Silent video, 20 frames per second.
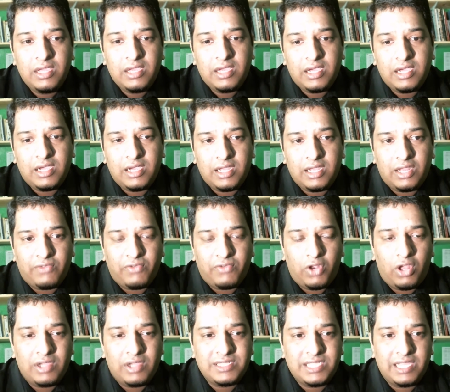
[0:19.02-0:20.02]
Now, for a
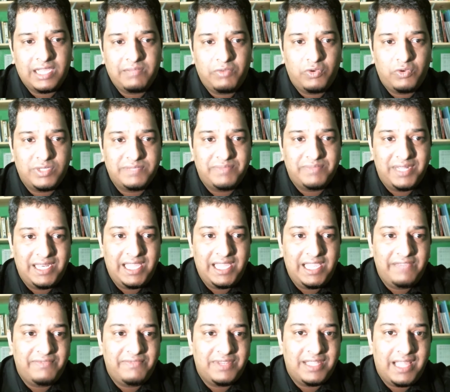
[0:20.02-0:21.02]
long time it was
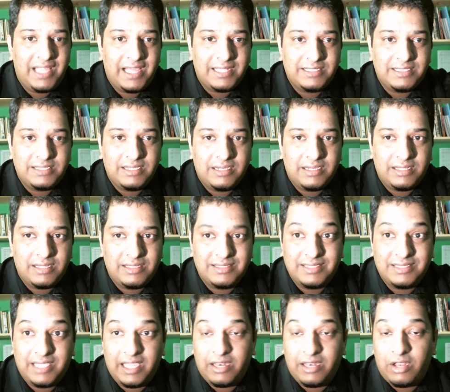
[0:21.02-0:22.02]
believed that
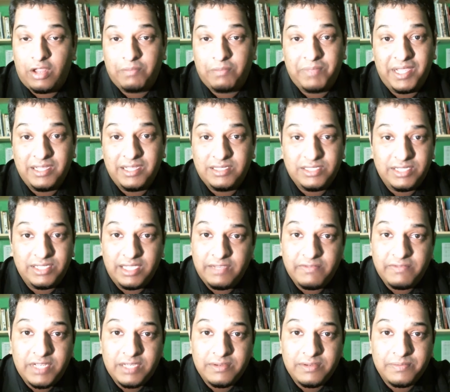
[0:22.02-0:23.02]
this cannot be
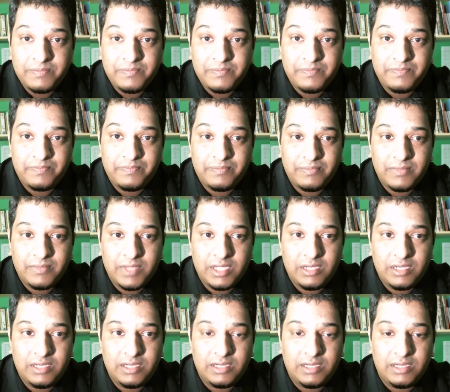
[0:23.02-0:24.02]
achieved.
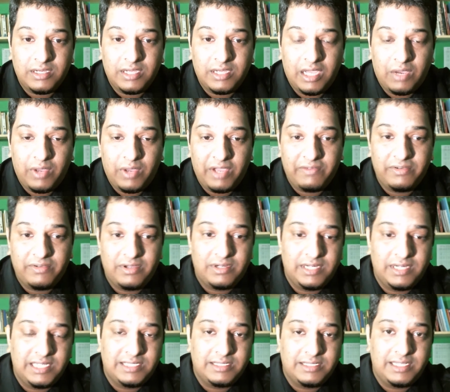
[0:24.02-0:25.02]
However,
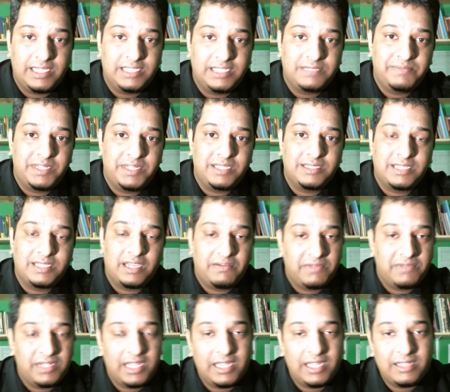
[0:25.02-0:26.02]
recently it's been
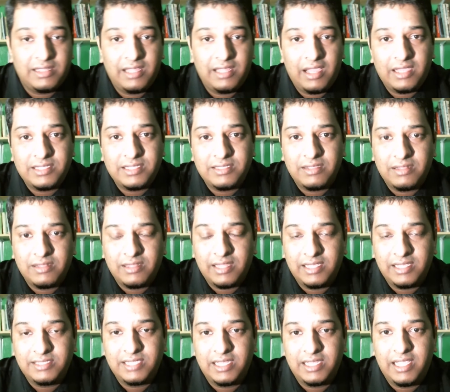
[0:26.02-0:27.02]
discovered that there are some
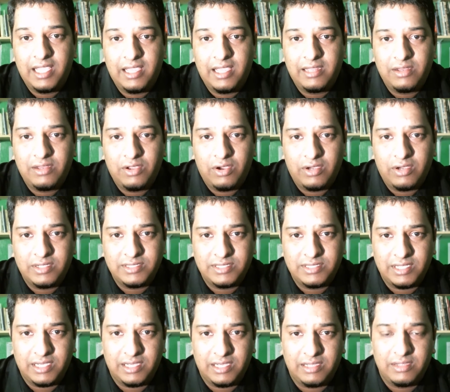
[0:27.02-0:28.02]
things that can cause
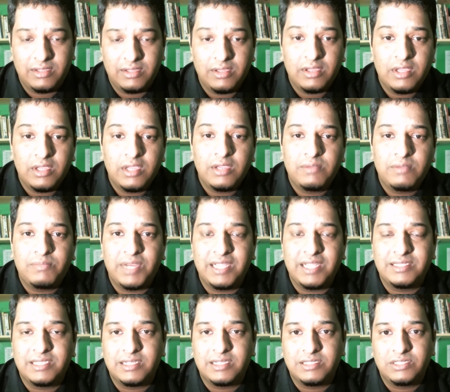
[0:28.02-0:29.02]

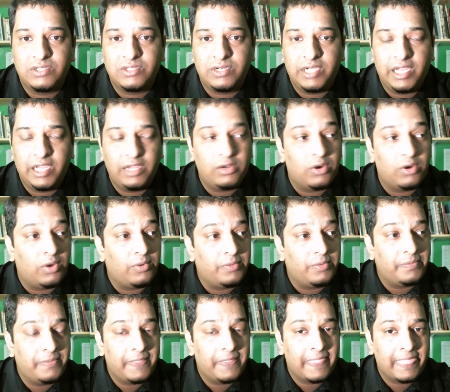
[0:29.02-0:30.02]
brain cells to regrow.
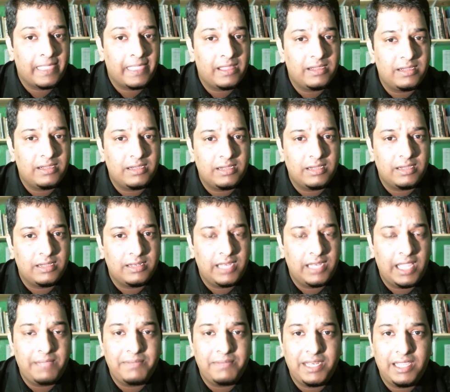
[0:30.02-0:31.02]

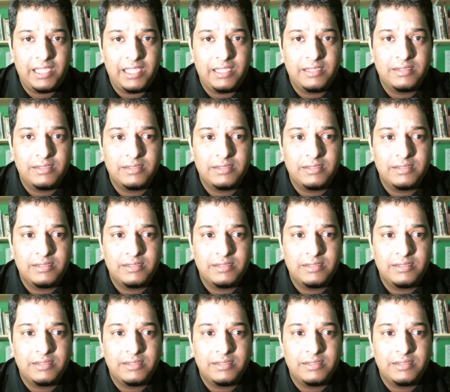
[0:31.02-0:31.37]
Namely,